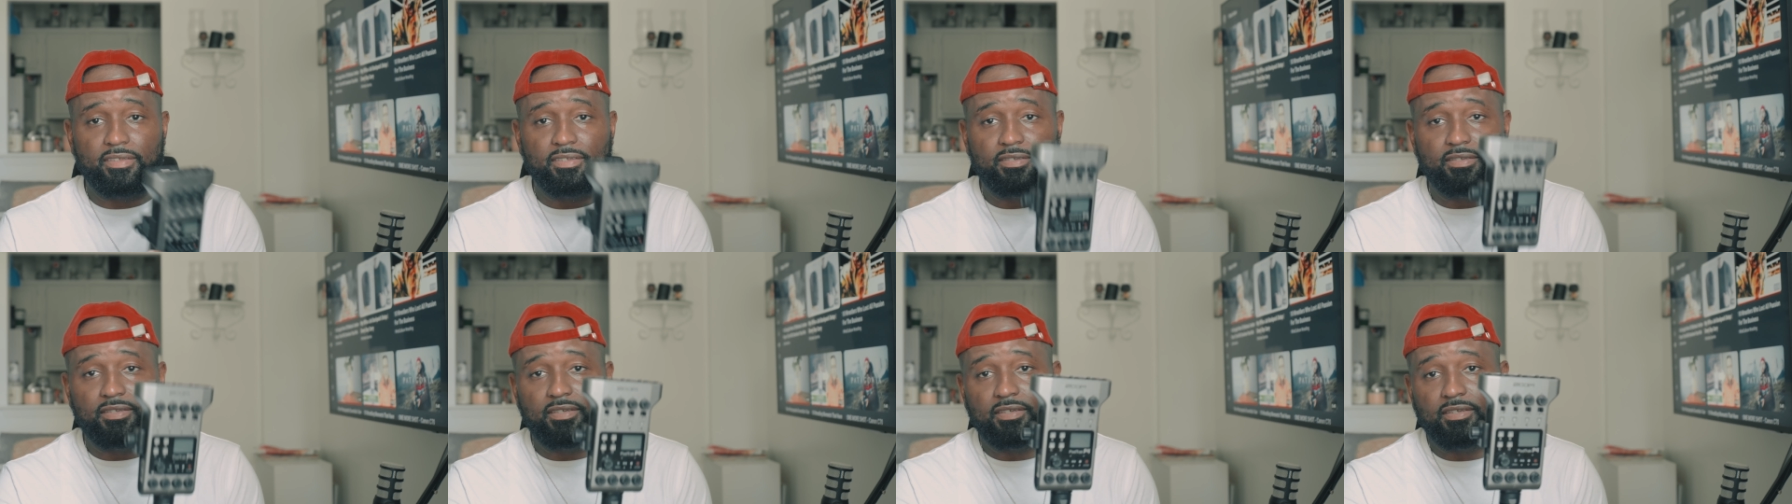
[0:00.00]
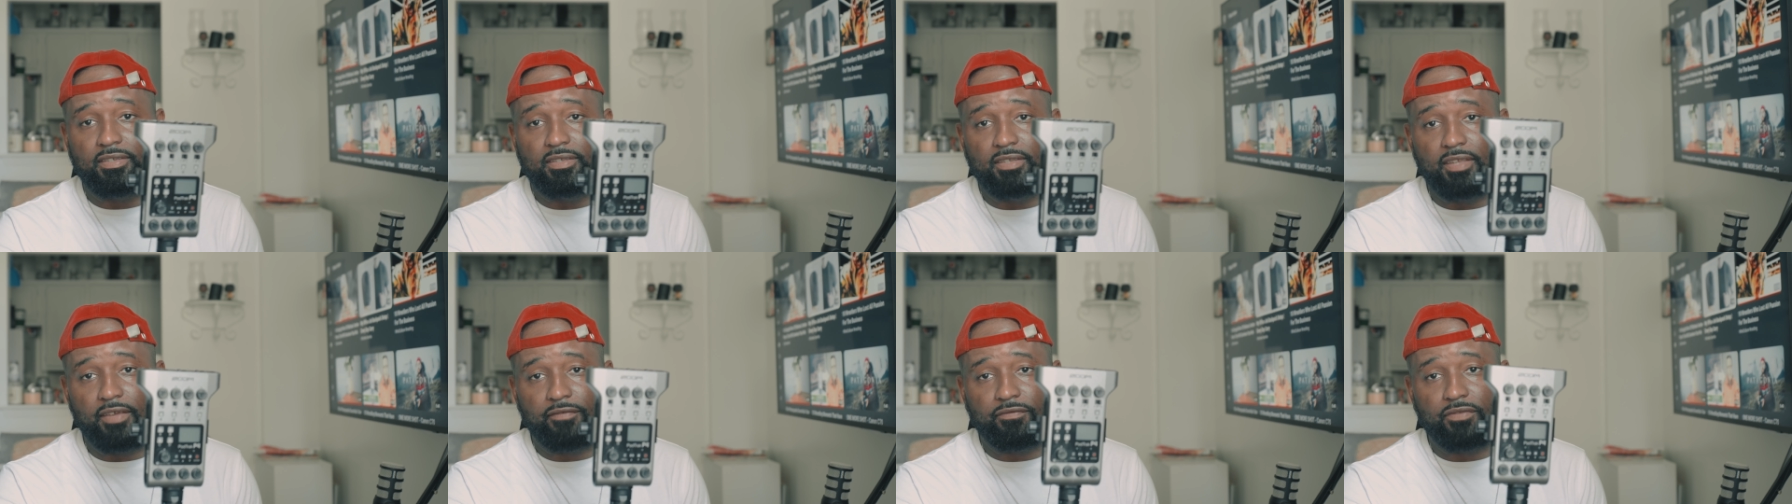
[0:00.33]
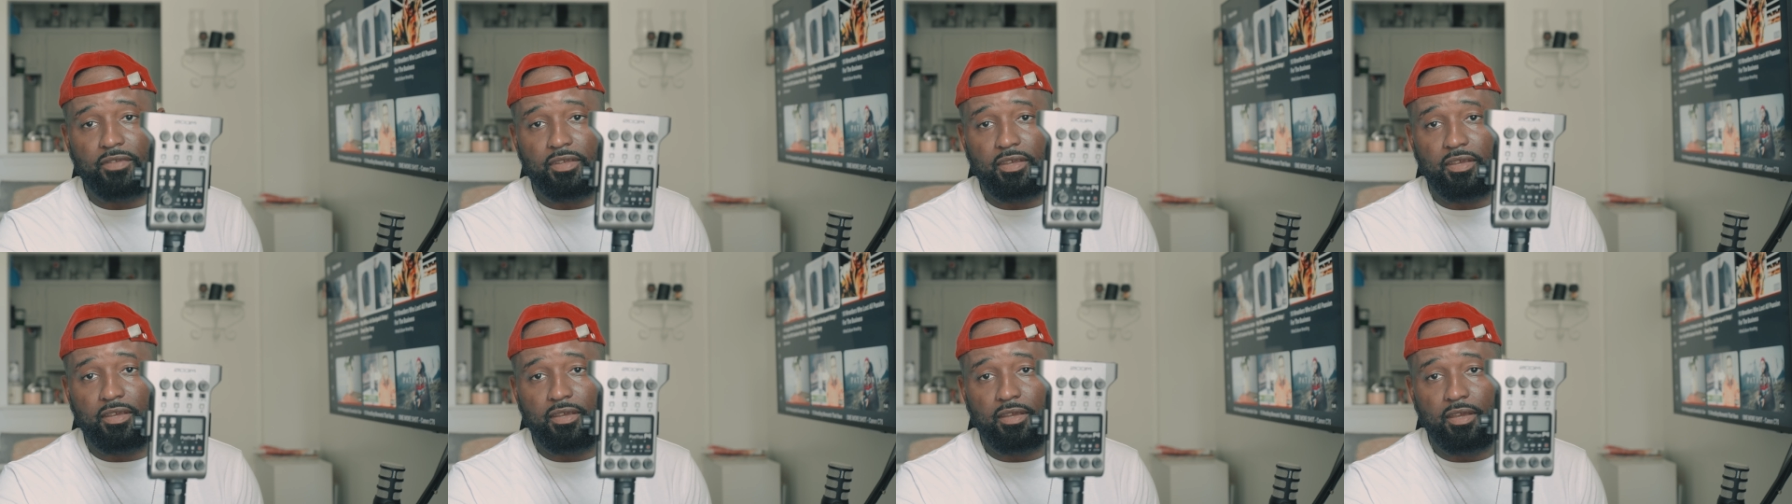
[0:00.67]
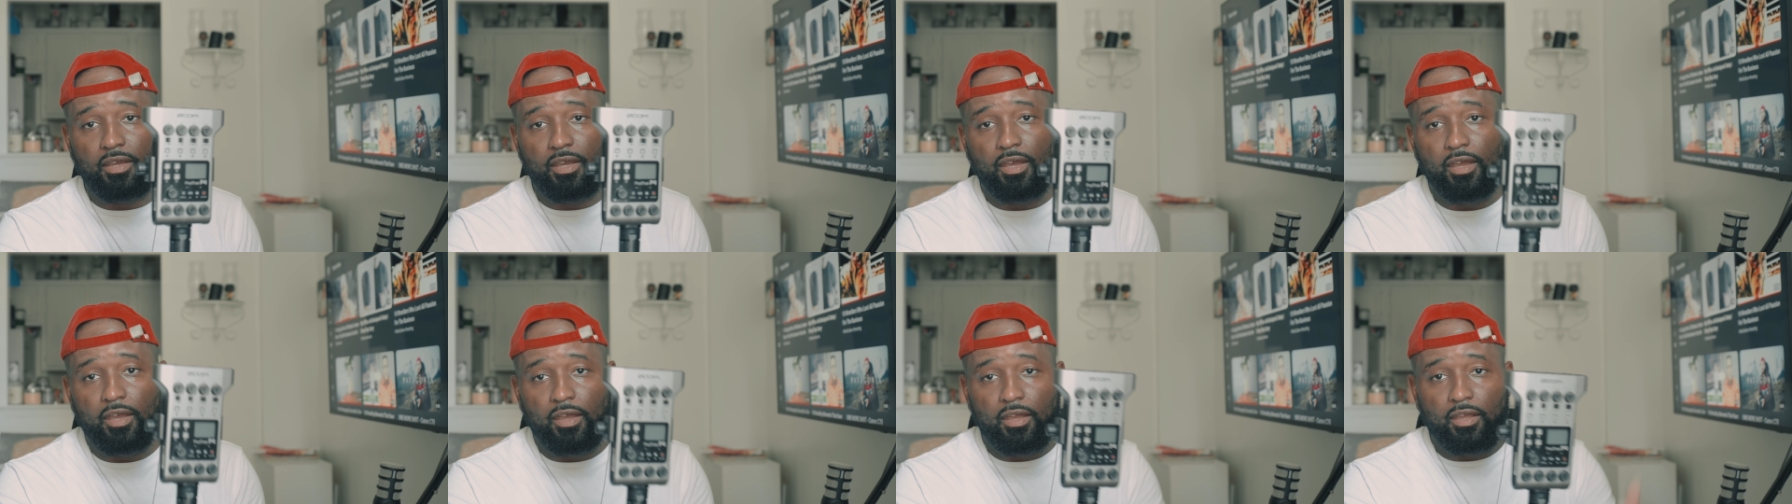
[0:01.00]
It's this nifty
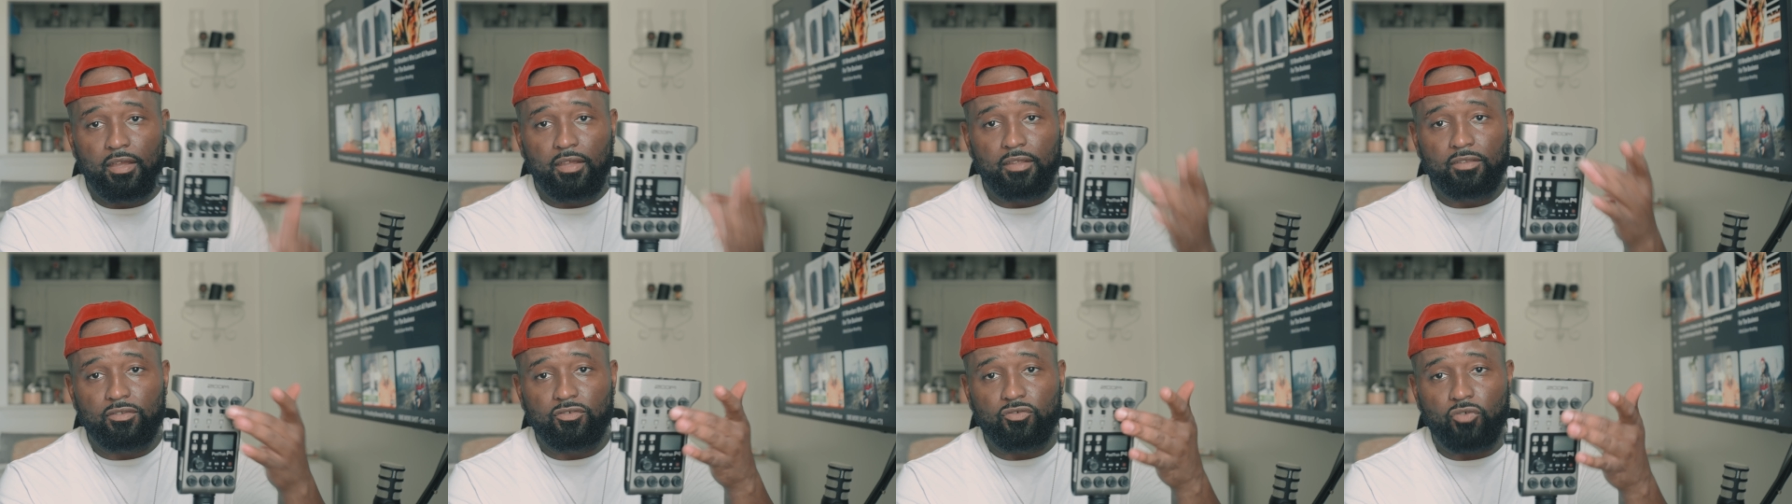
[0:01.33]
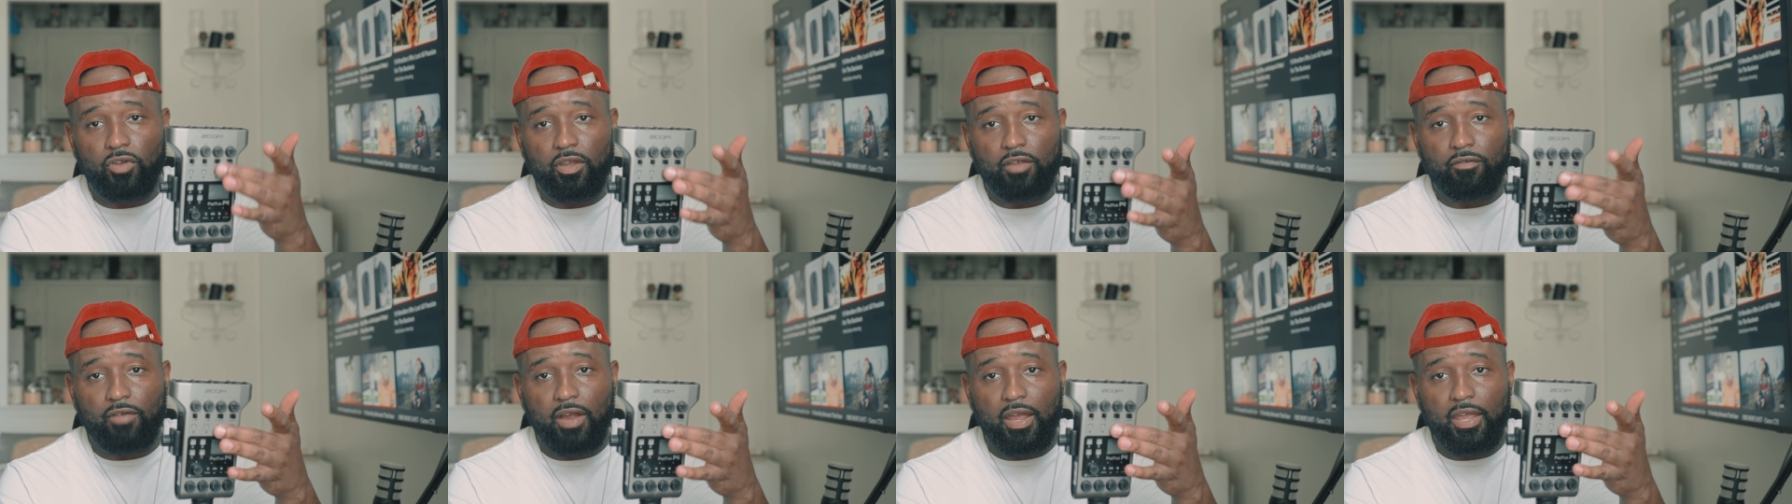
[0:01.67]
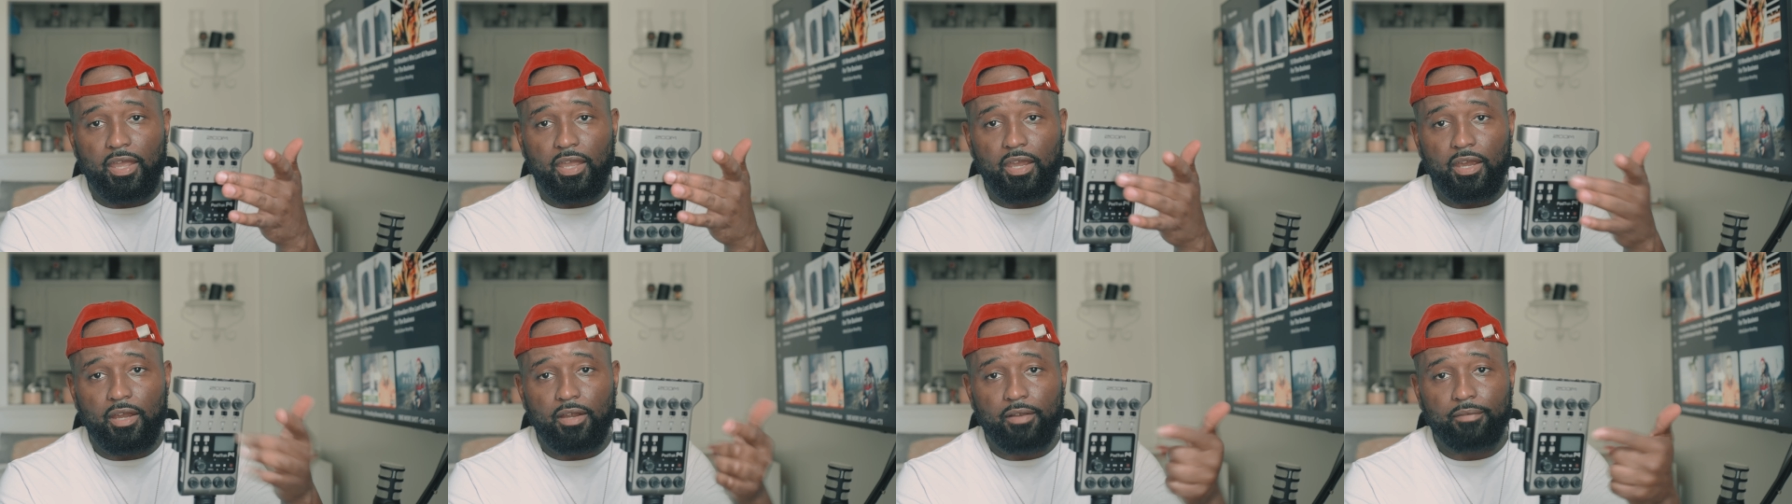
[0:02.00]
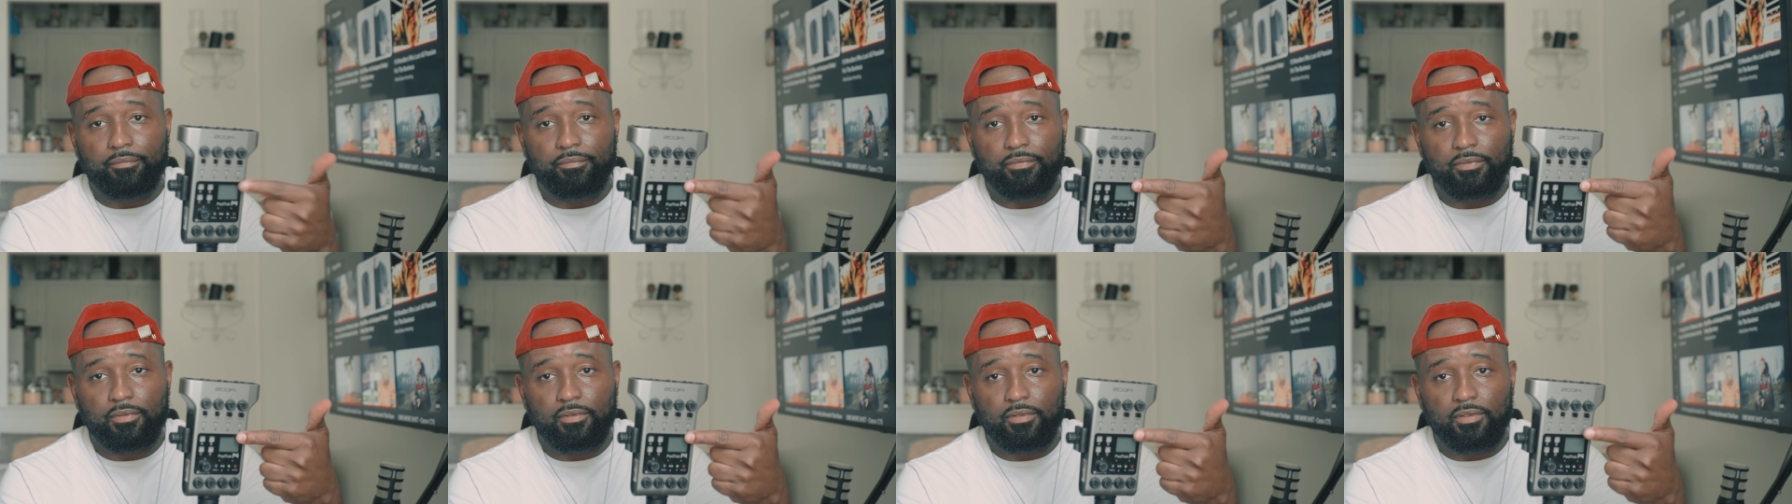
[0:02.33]
joint right
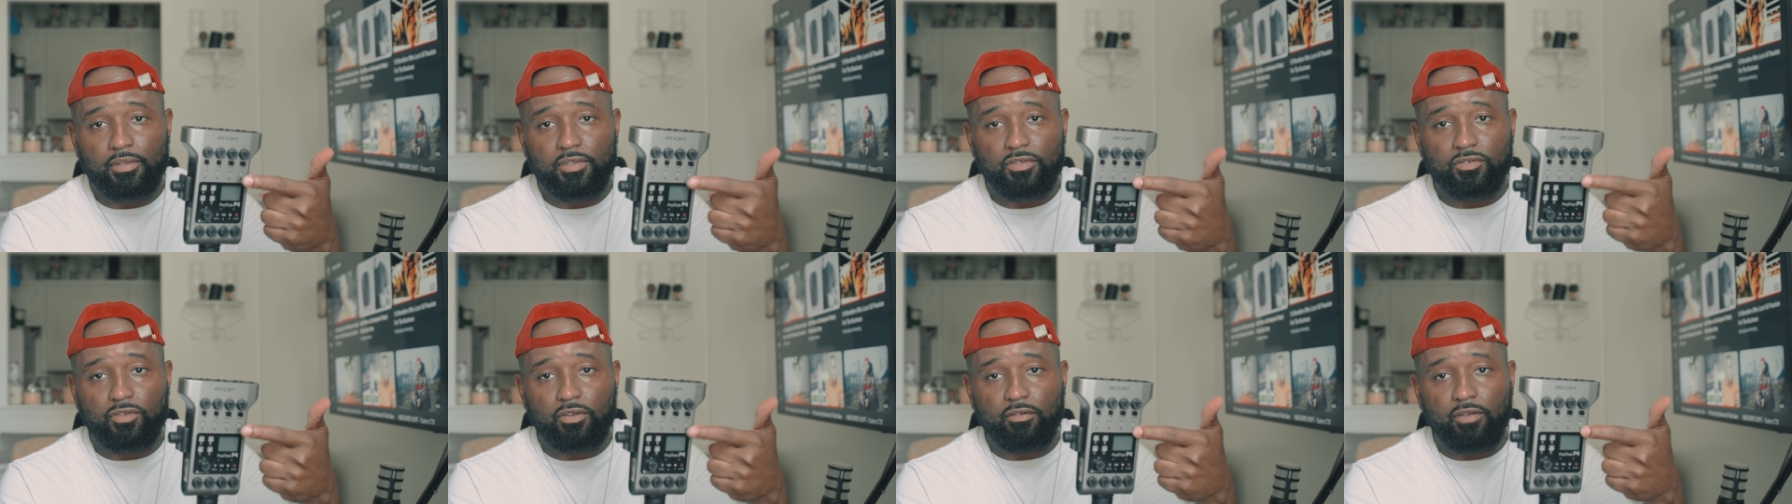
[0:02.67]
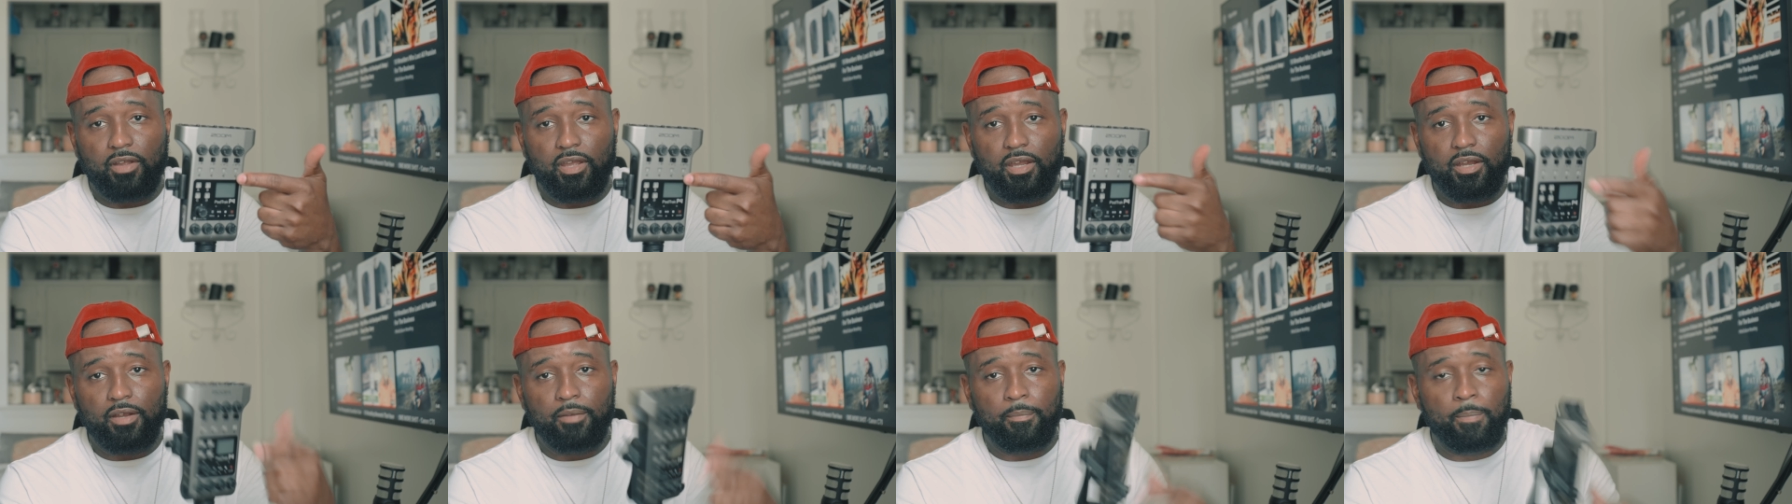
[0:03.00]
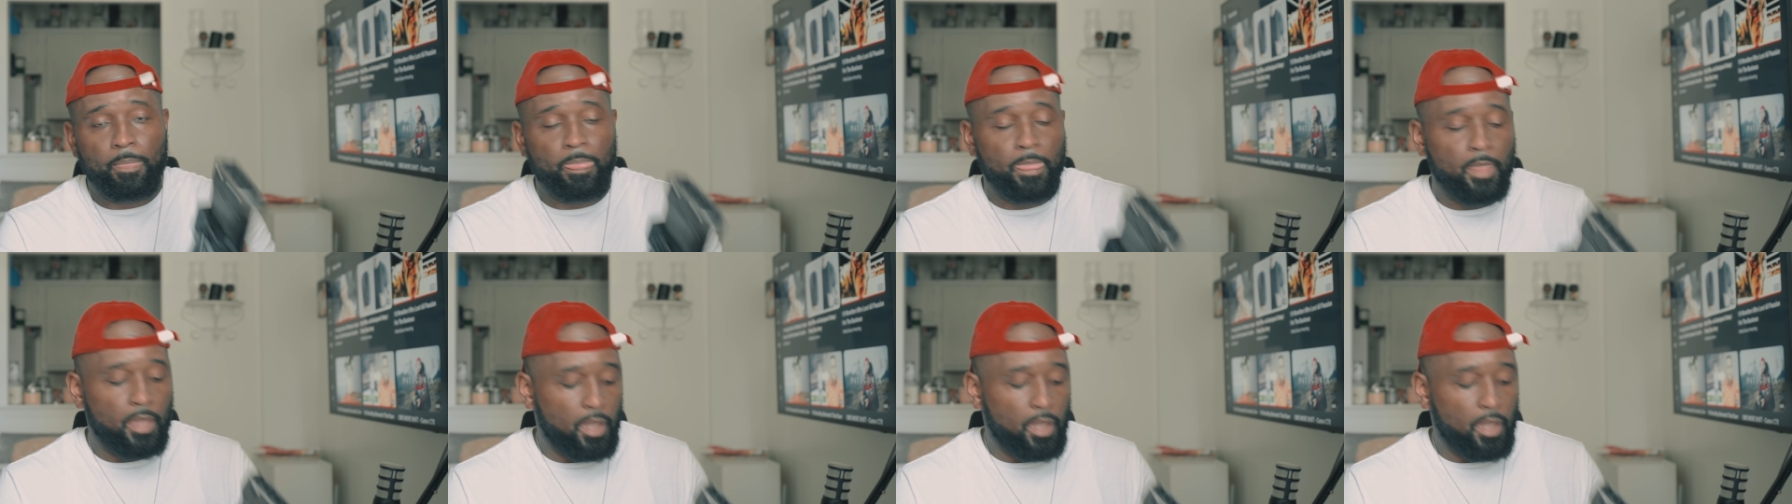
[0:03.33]
here, this joint right here.